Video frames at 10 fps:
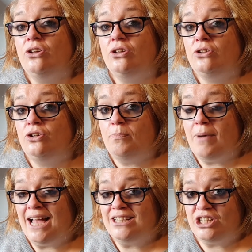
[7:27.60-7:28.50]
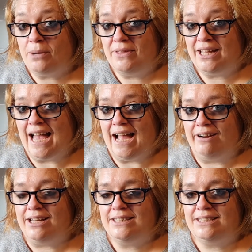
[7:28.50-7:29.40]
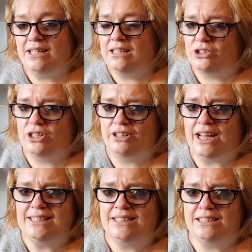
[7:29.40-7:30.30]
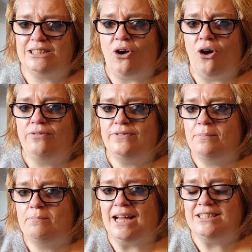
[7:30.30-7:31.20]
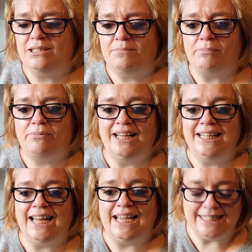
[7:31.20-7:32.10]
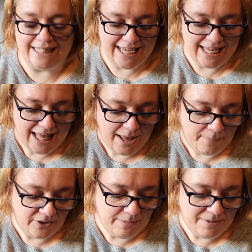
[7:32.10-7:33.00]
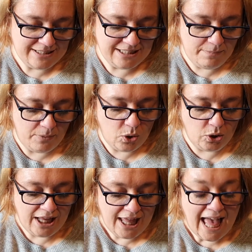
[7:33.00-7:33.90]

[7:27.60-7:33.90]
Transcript: You mash up the carrots so they're nice and soft, mash them up really nicely, put them into the bowl,